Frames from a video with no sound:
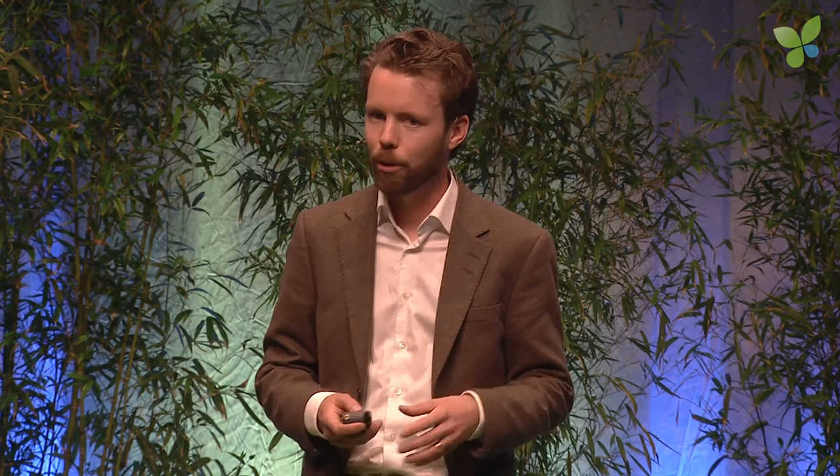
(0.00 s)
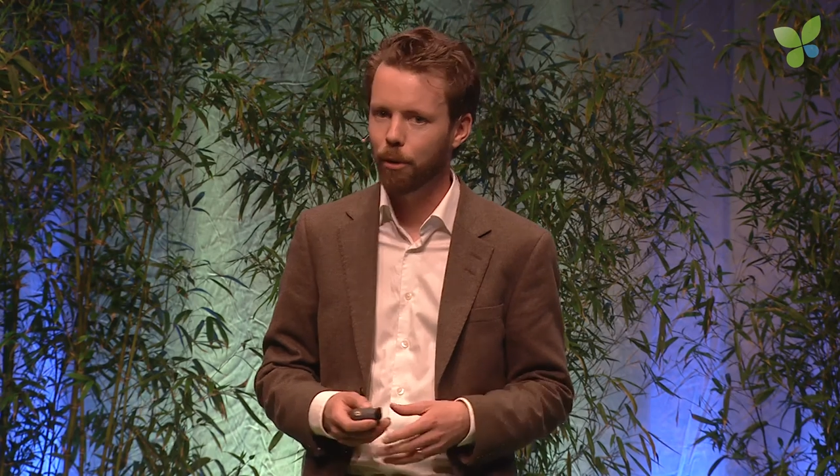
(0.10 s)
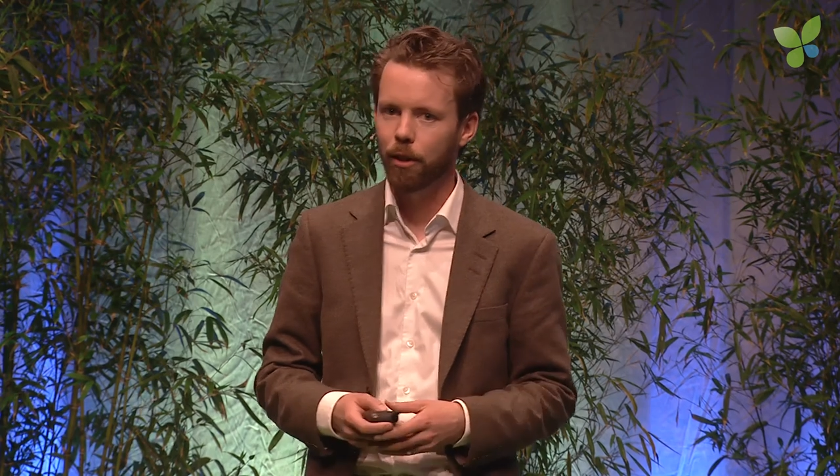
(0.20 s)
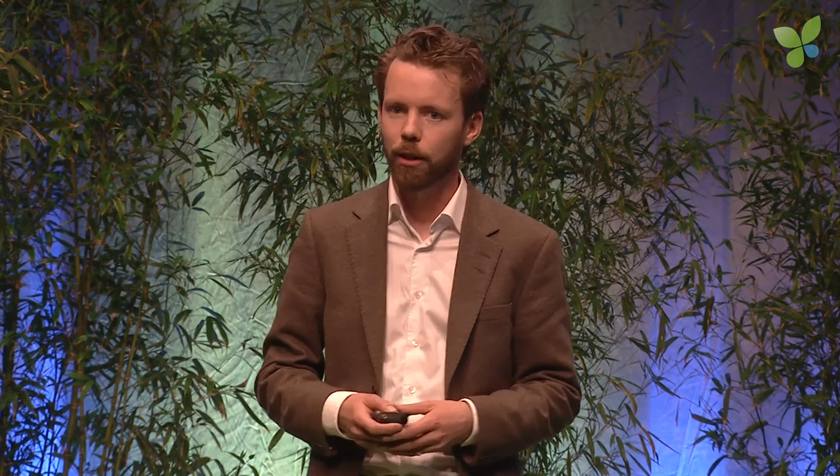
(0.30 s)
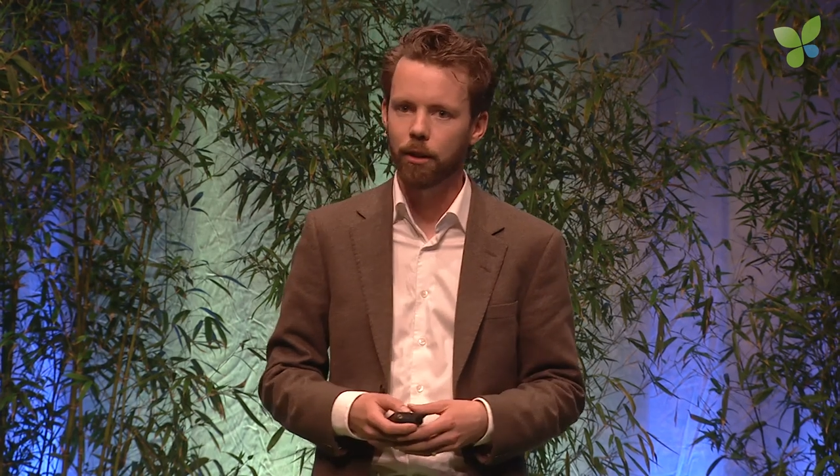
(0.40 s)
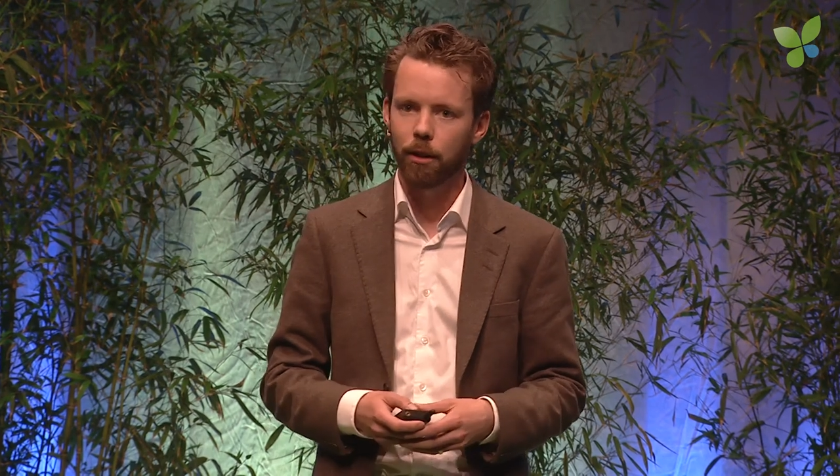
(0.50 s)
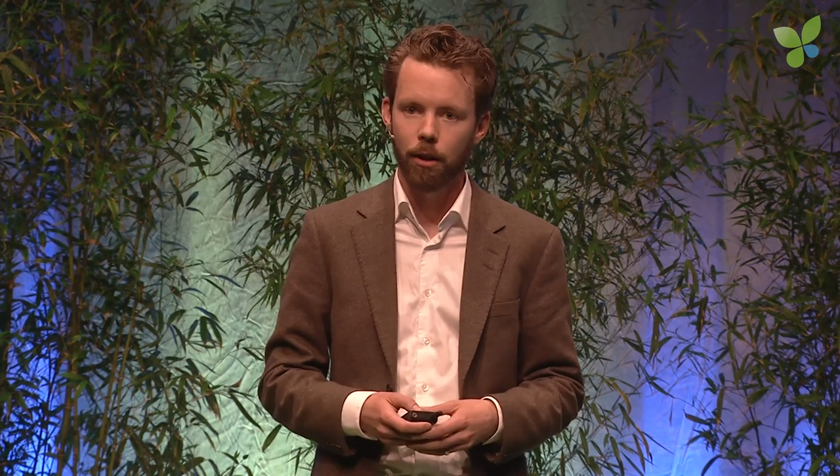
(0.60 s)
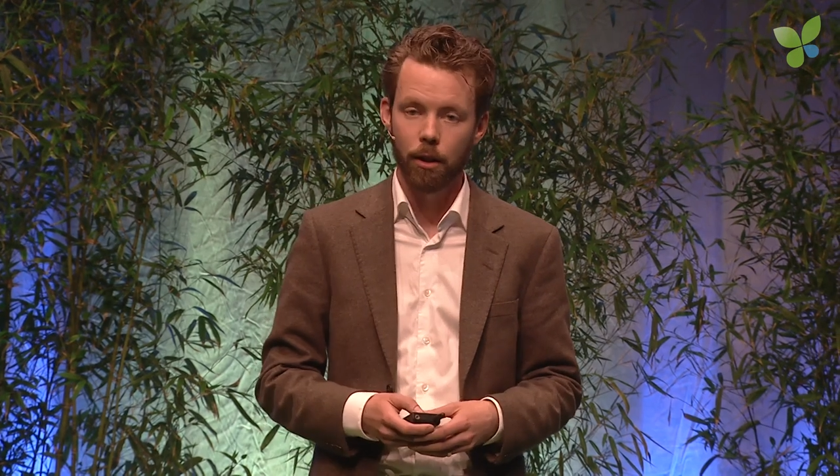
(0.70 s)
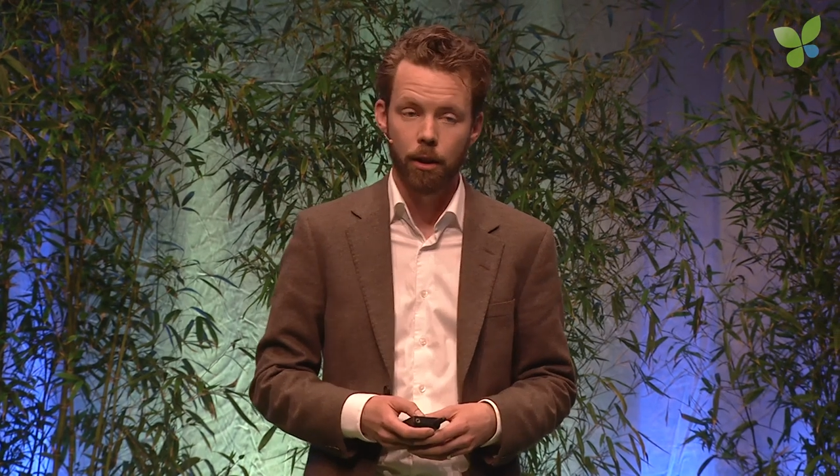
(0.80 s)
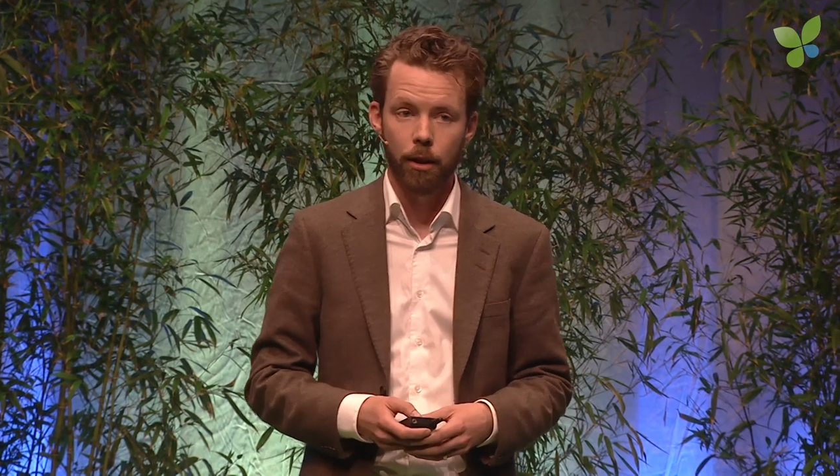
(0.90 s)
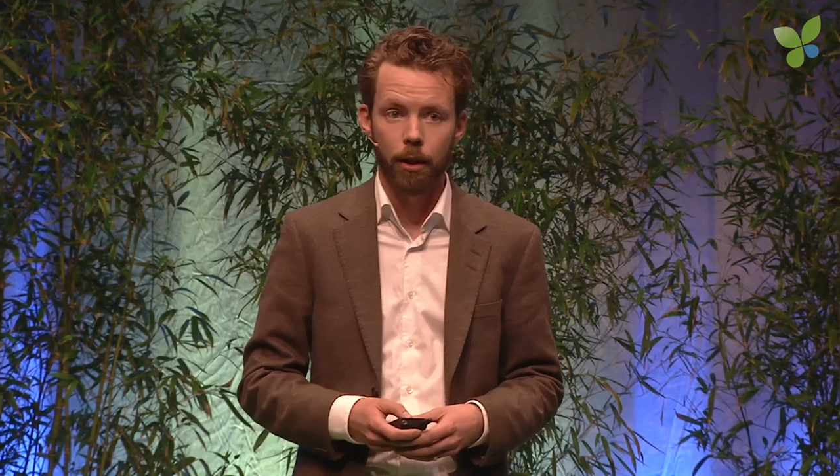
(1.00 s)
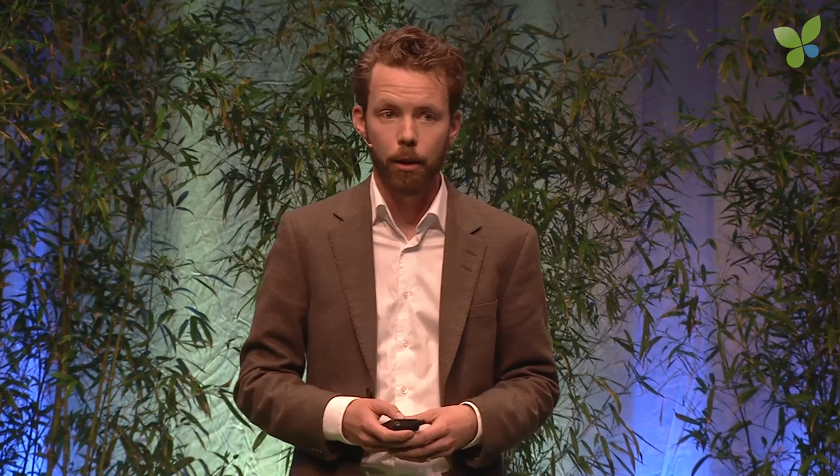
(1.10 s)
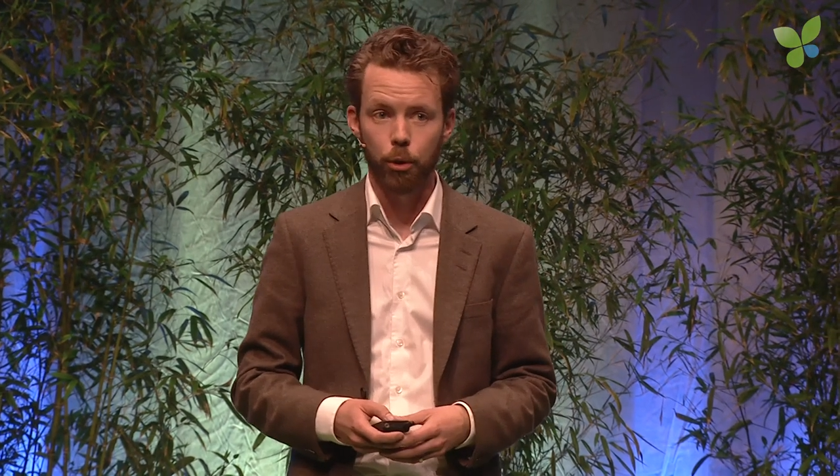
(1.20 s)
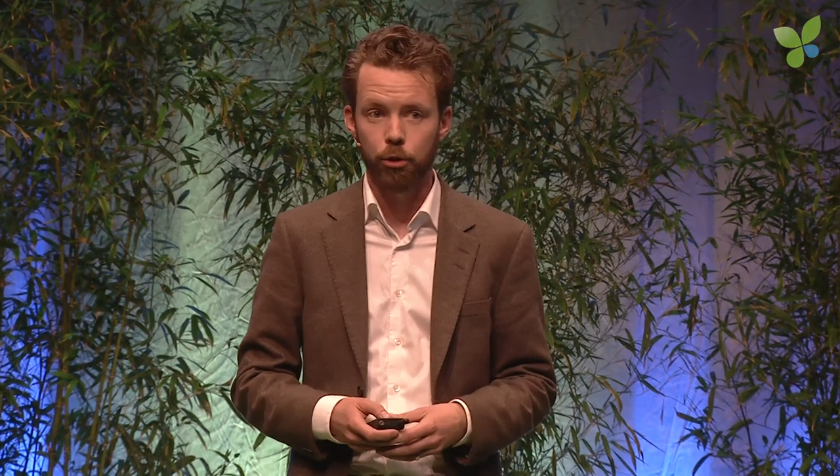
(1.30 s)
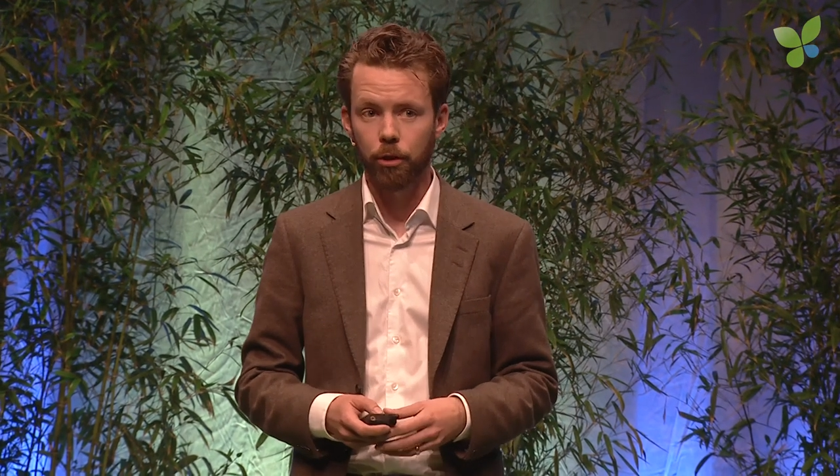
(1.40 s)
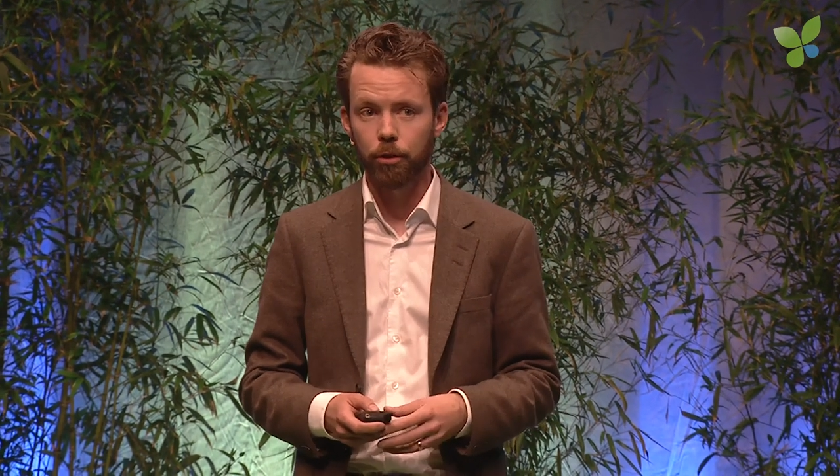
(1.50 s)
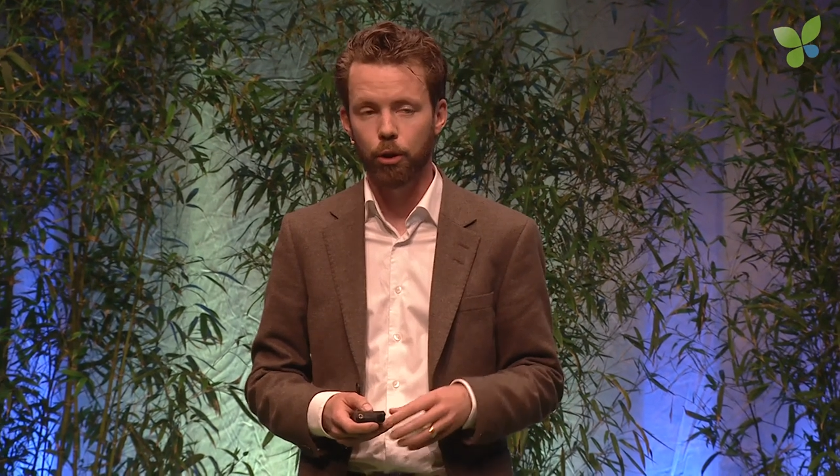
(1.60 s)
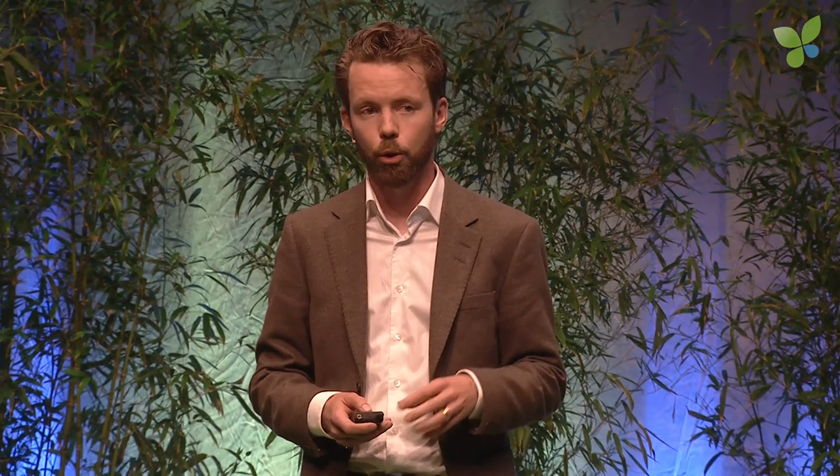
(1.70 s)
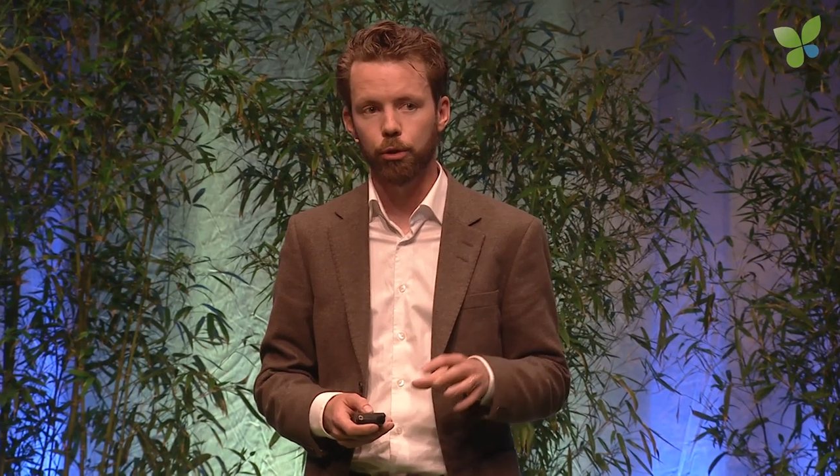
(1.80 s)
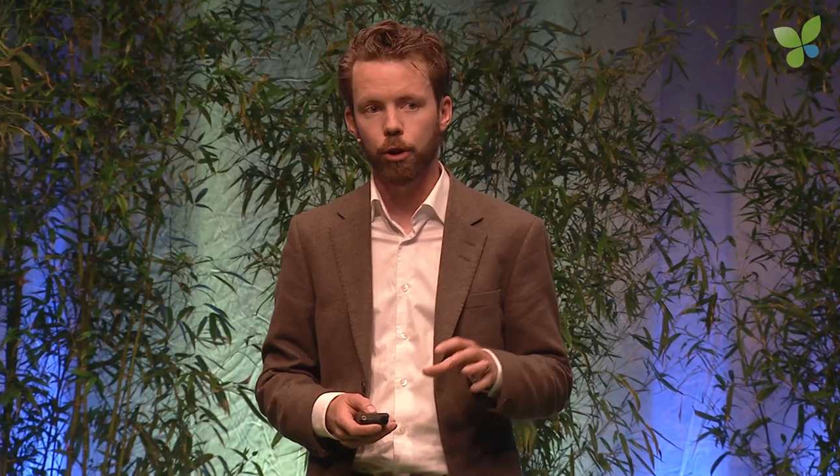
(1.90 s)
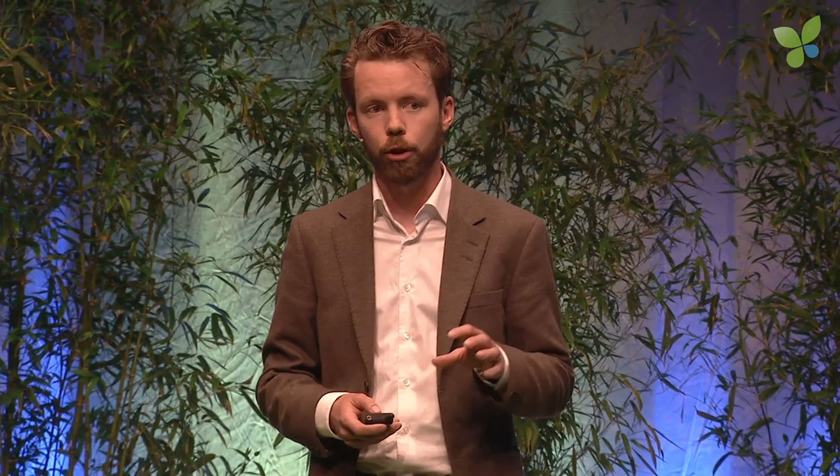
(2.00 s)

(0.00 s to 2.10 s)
I would think, we just closed